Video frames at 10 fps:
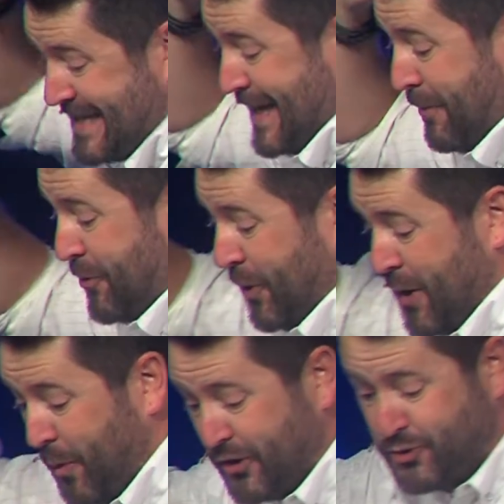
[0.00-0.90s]
Step
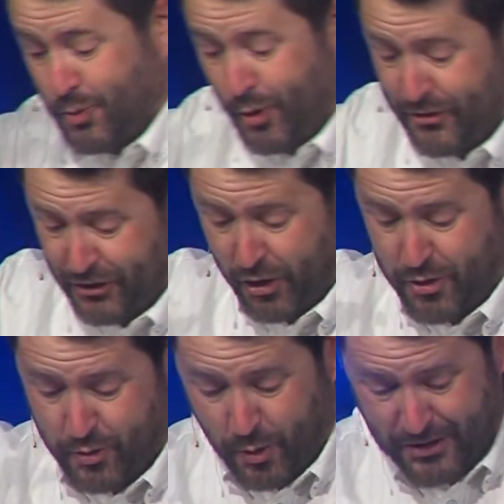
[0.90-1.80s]
3, what tools are
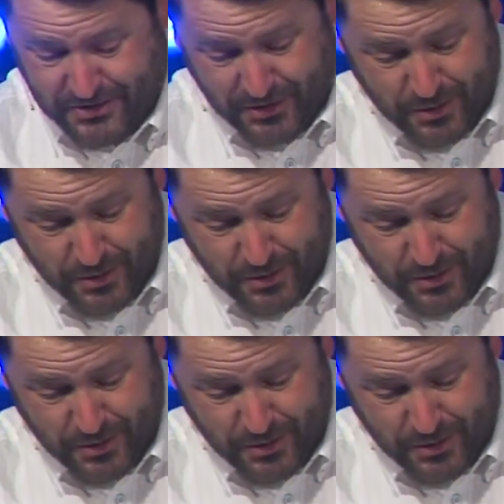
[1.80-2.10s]
you going to